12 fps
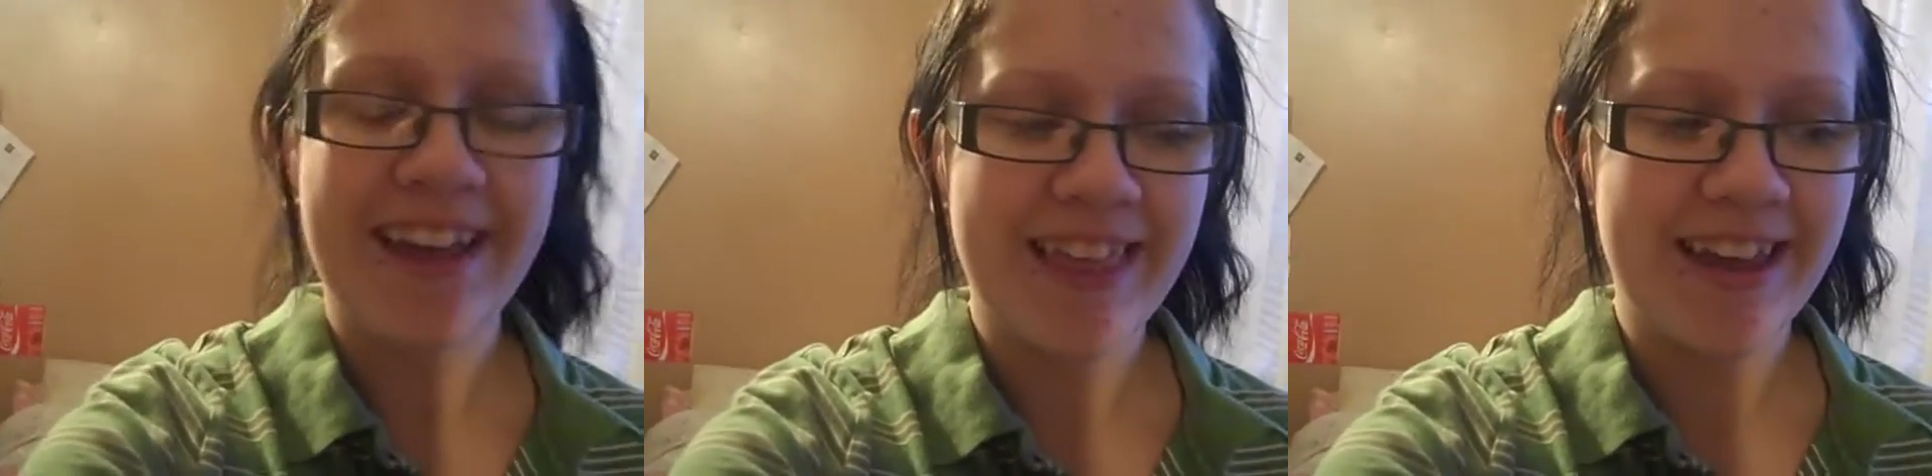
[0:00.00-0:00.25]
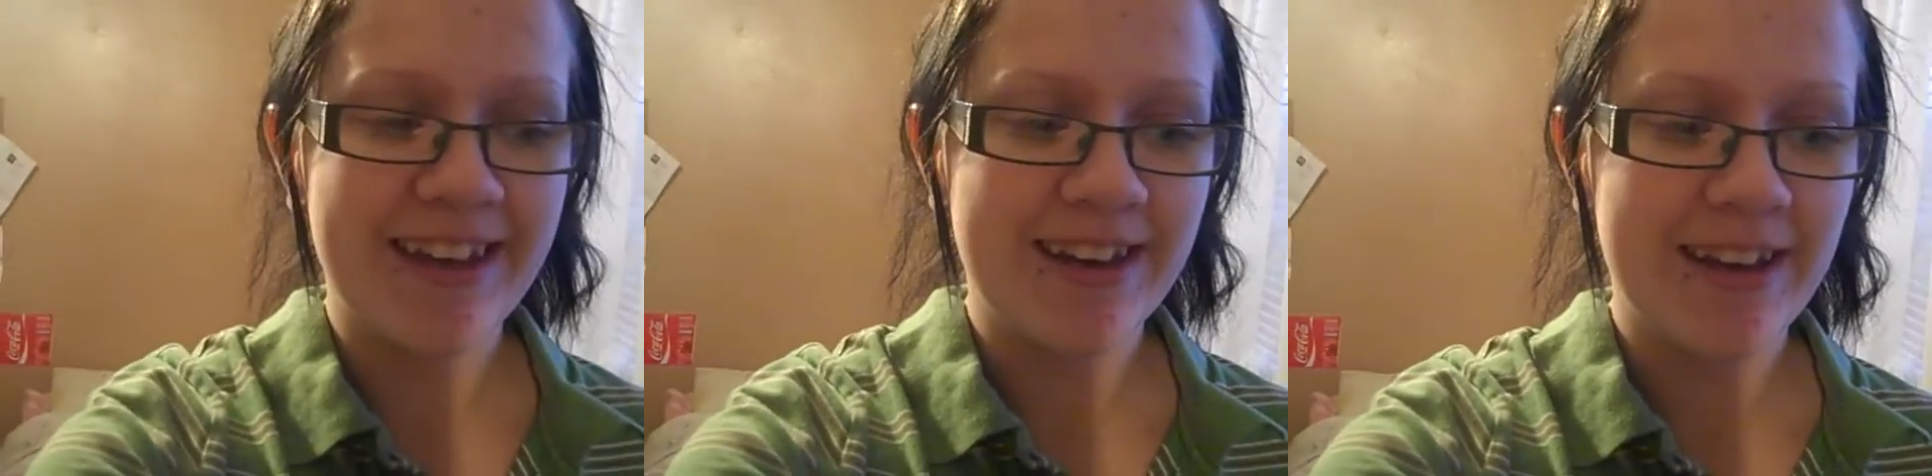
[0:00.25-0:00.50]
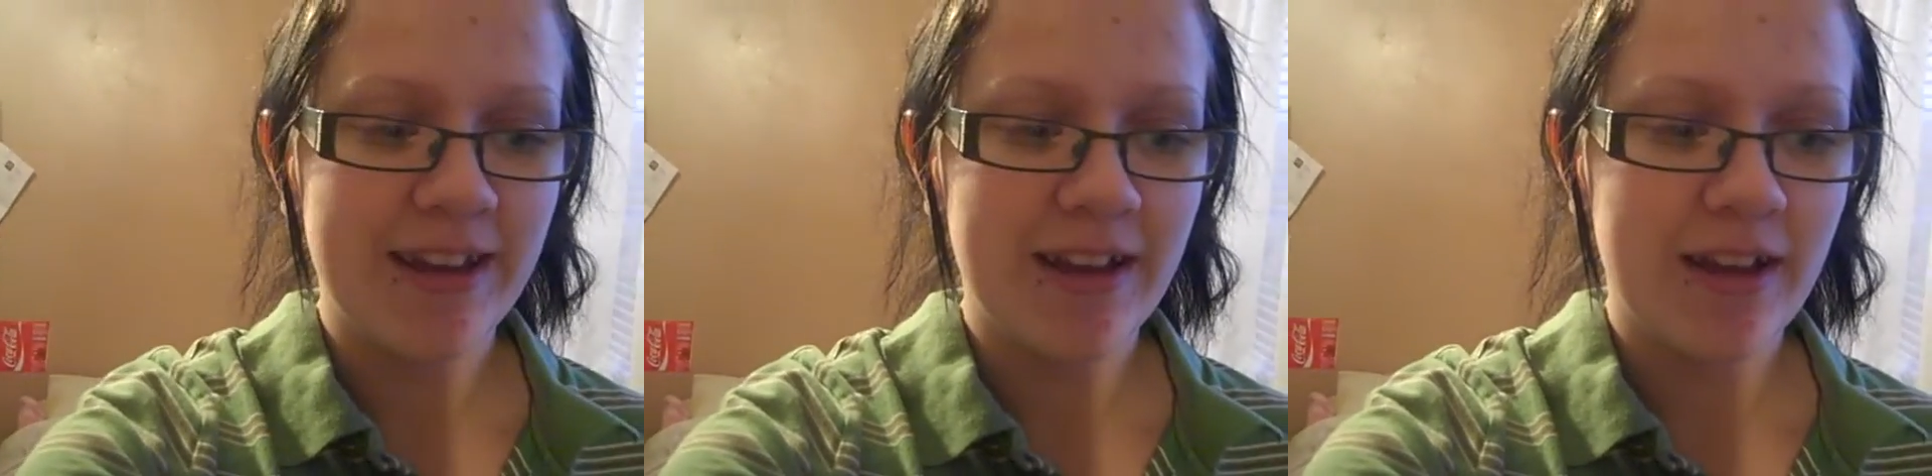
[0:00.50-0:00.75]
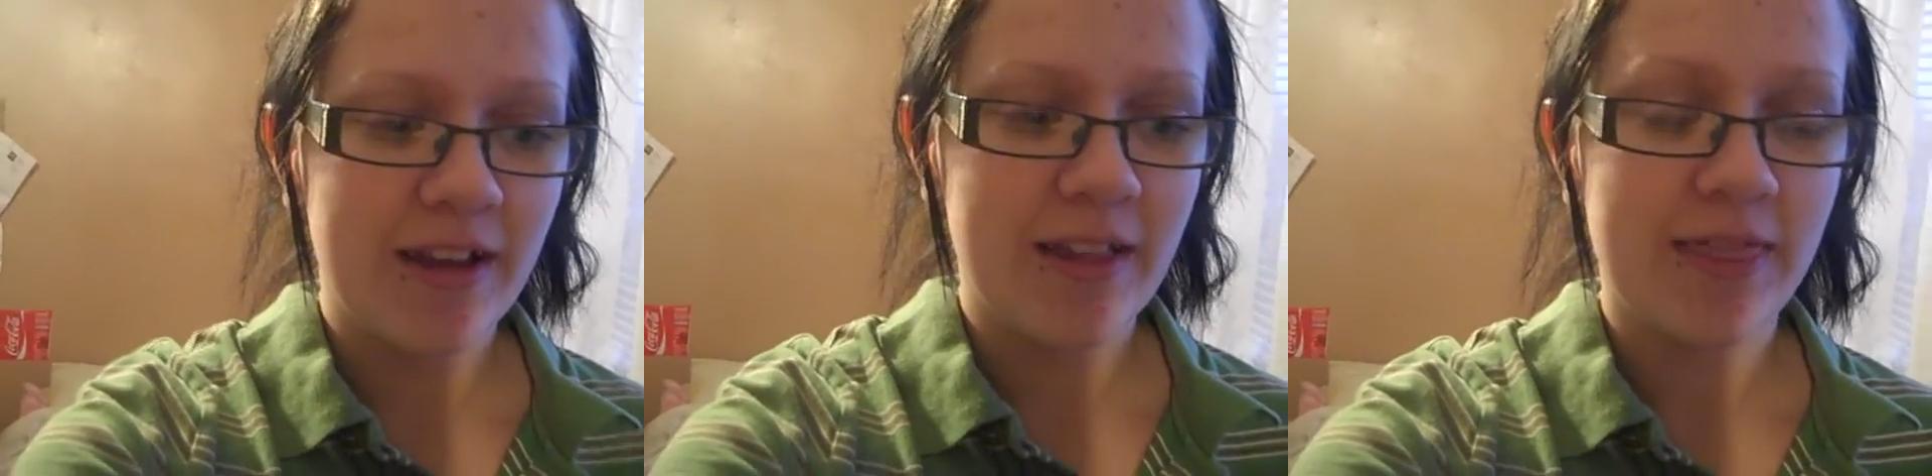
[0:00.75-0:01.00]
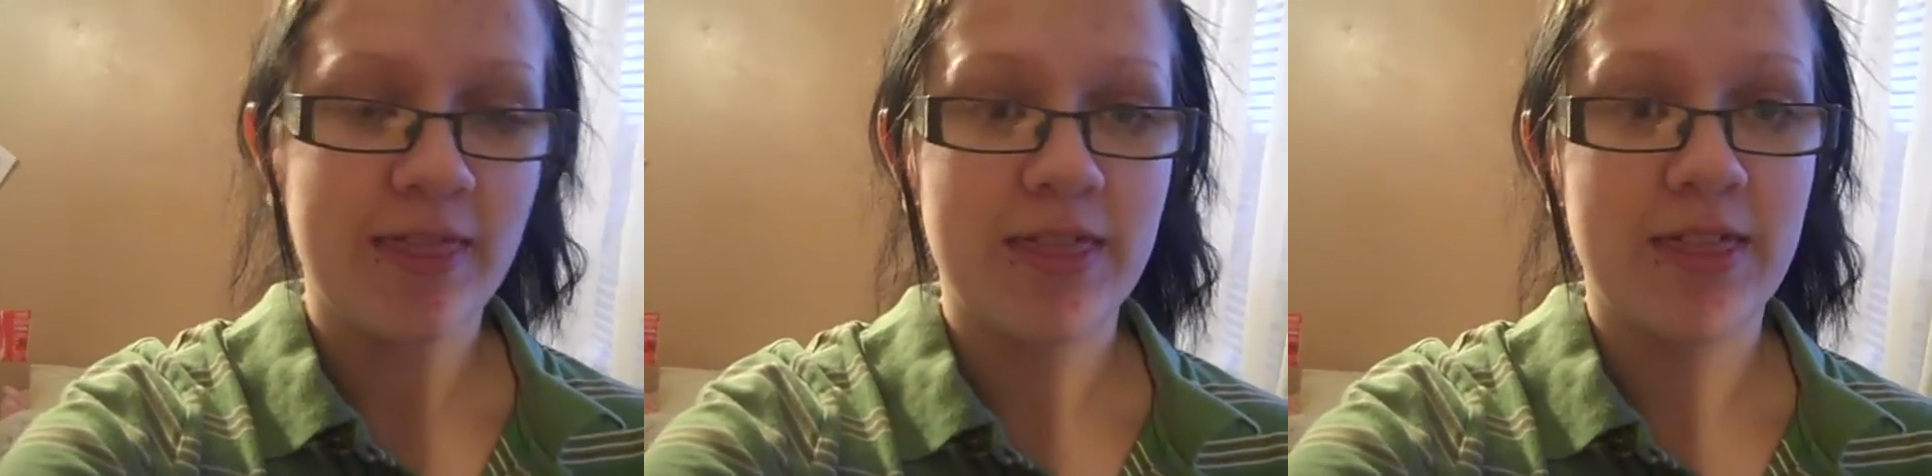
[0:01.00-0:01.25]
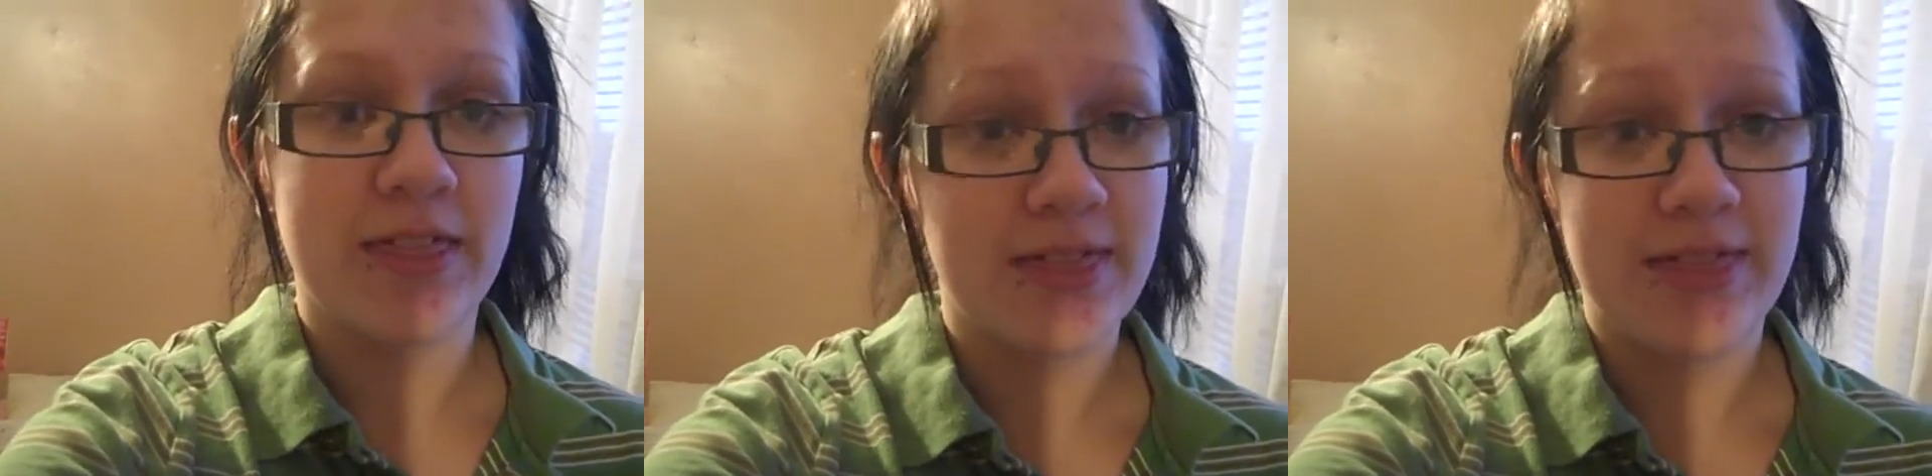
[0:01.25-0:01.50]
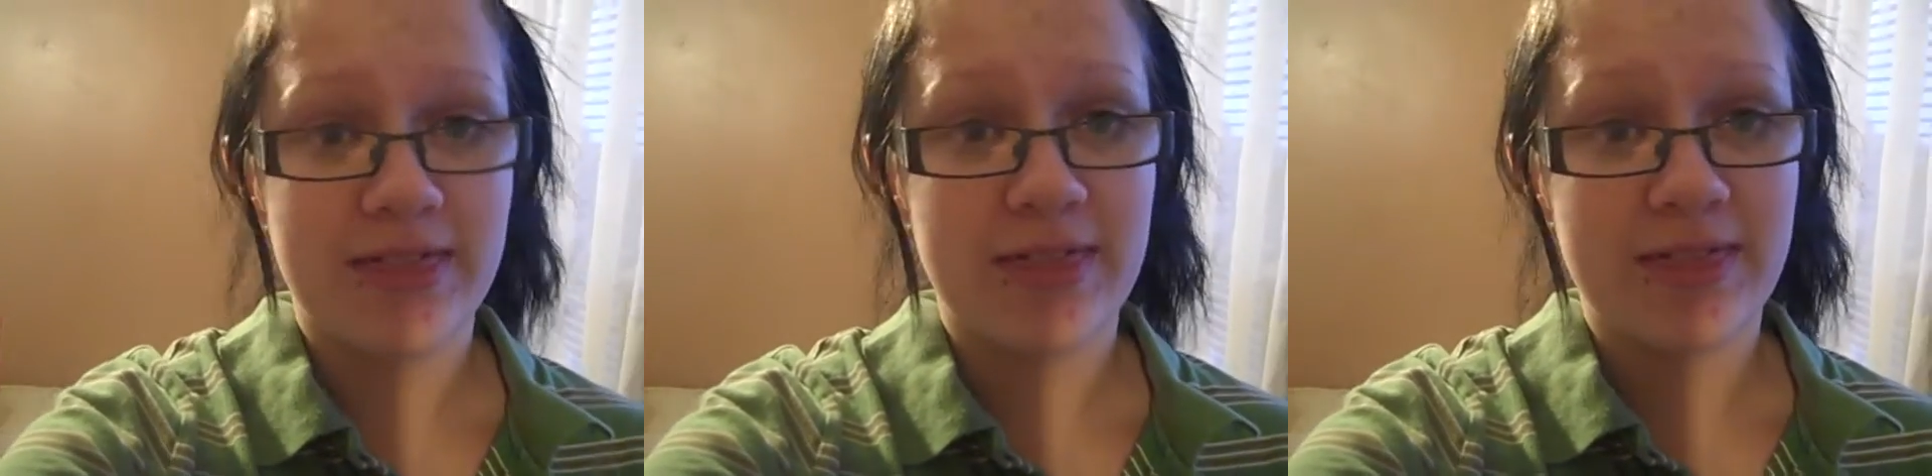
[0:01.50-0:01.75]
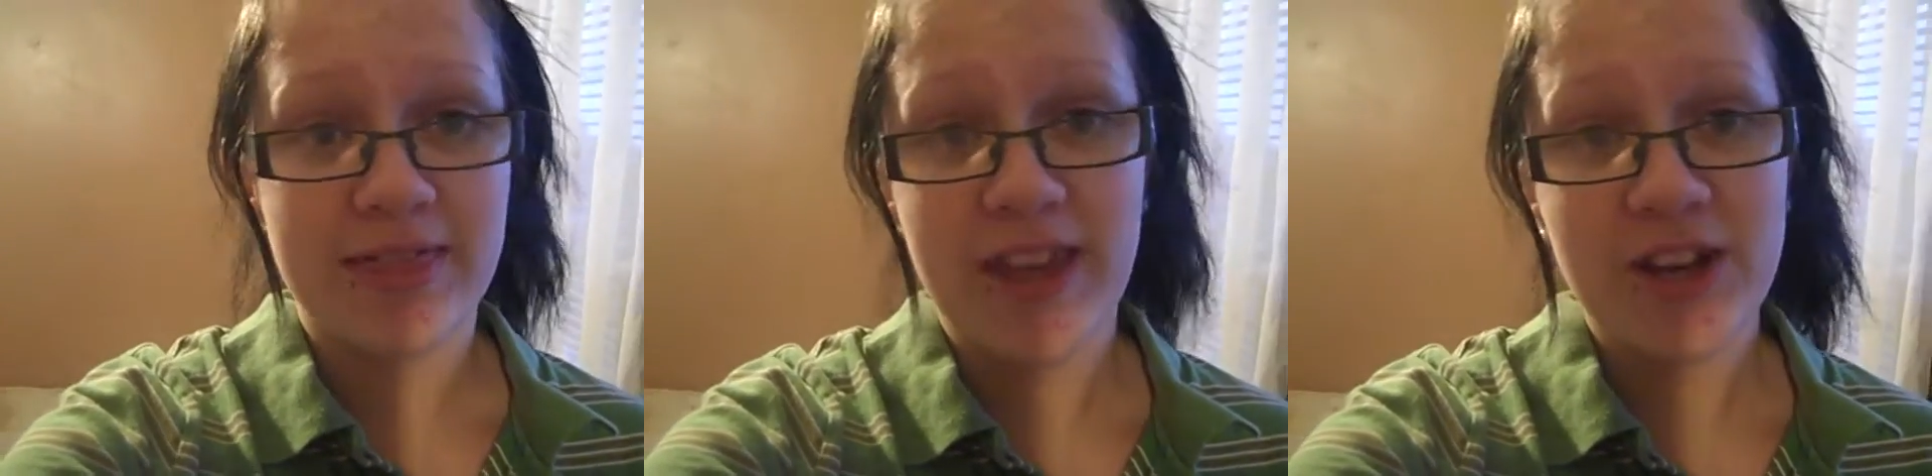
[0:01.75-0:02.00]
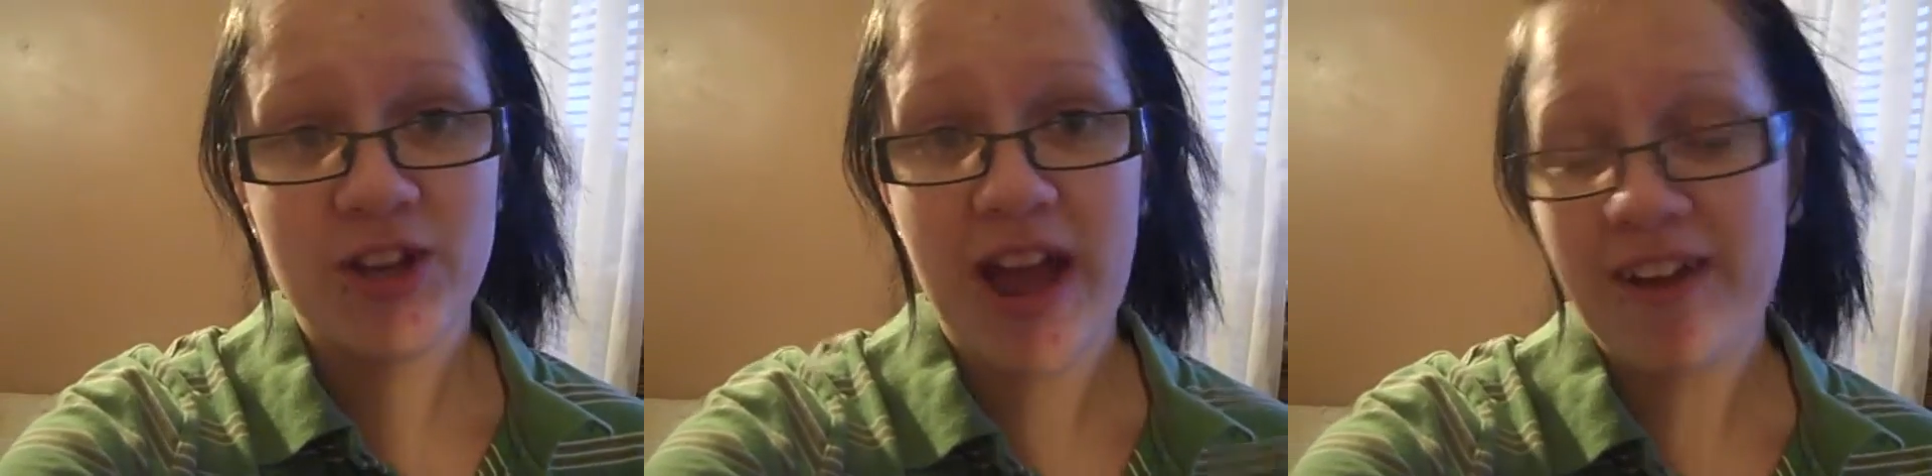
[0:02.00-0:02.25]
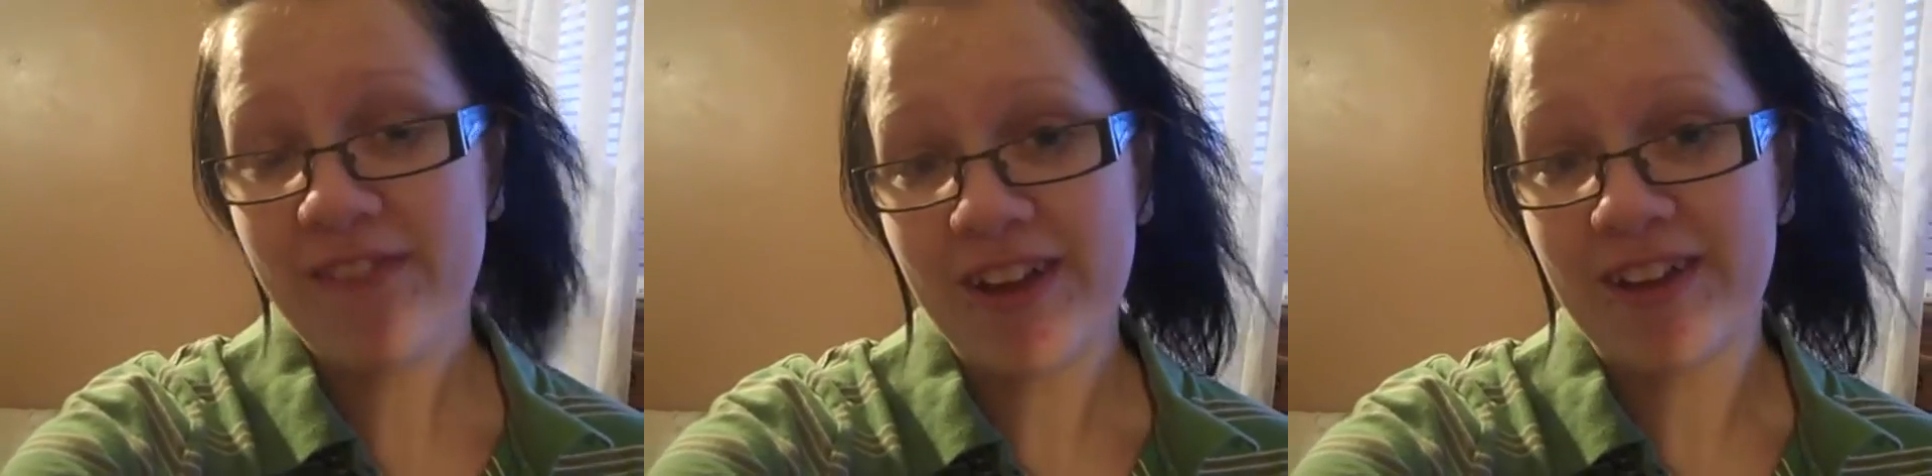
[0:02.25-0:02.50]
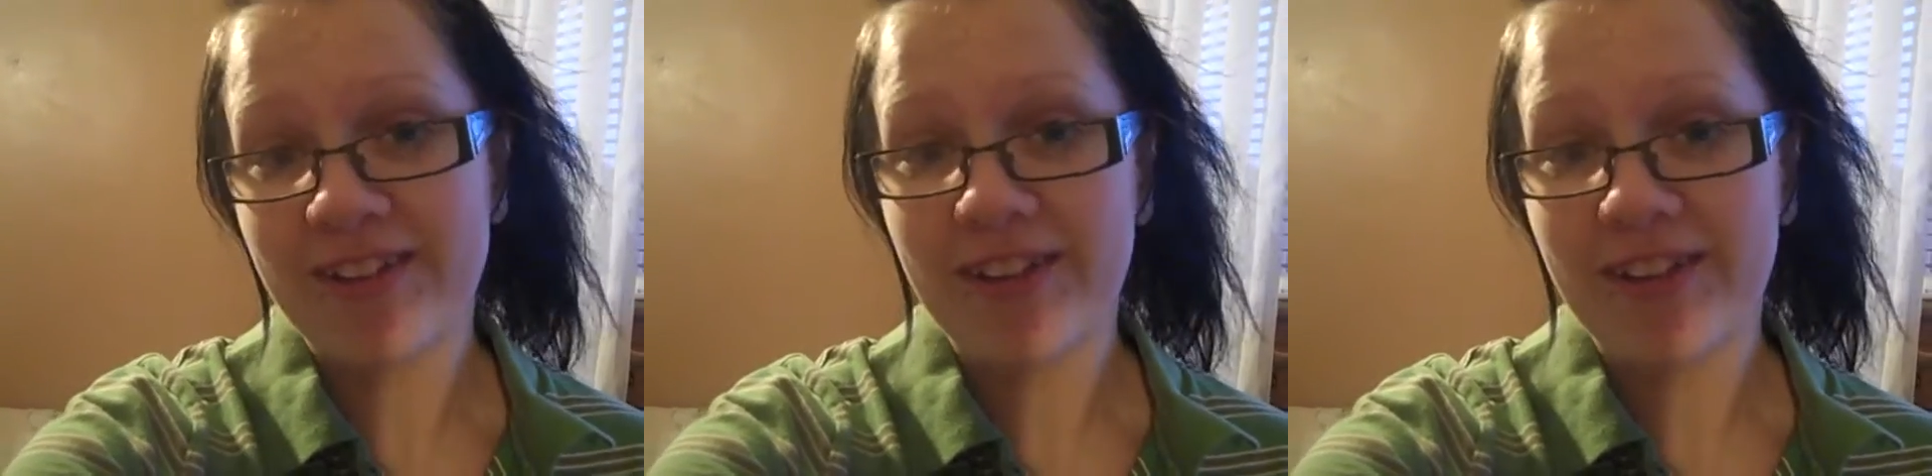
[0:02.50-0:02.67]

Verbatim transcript: and then and then you'll have it.